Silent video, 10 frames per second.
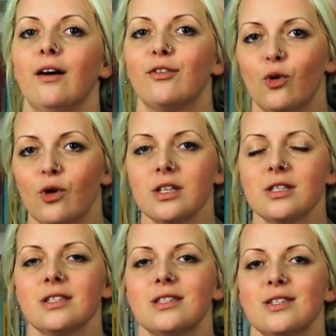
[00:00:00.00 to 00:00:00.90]
Of course,
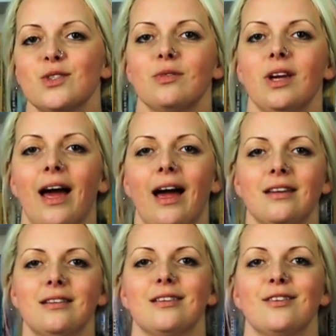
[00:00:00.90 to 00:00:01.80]
since we
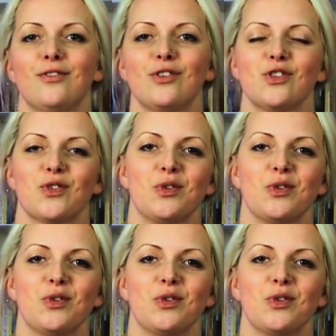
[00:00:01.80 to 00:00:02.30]
had the first